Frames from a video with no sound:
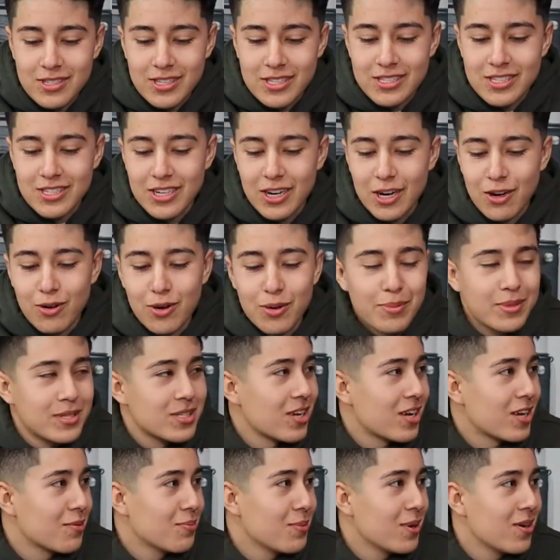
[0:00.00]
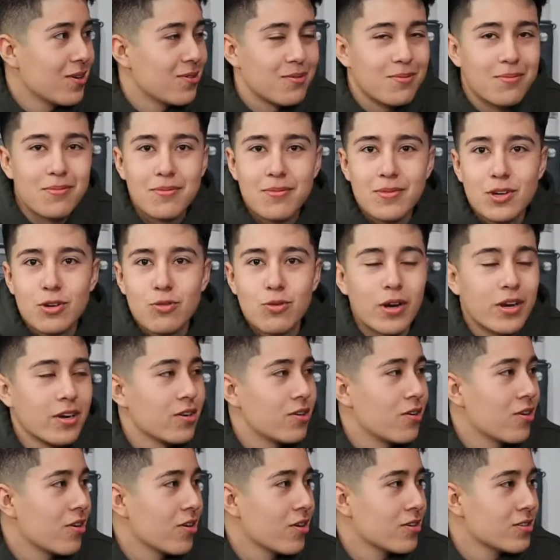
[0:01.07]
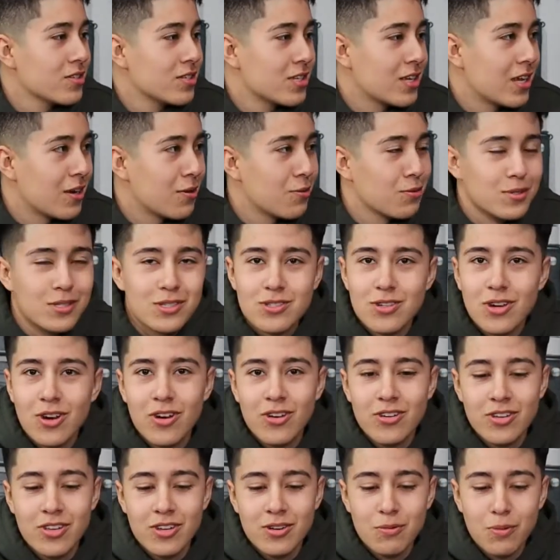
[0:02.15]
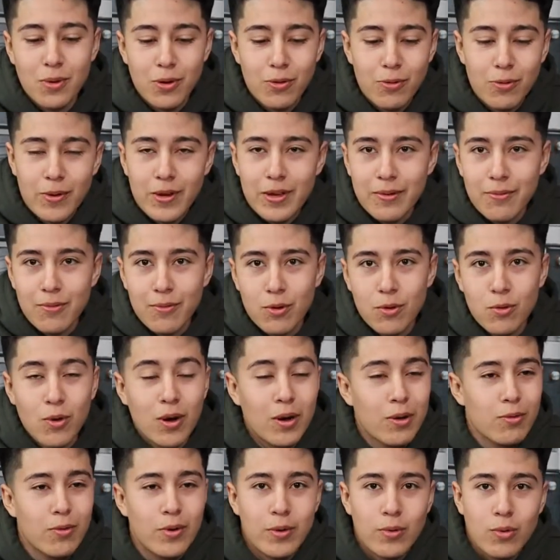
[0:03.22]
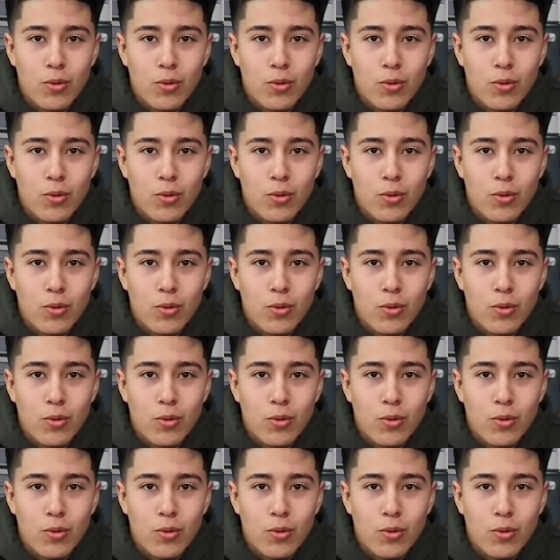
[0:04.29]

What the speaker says: and today we're going to be talking about credit cards, how we started, what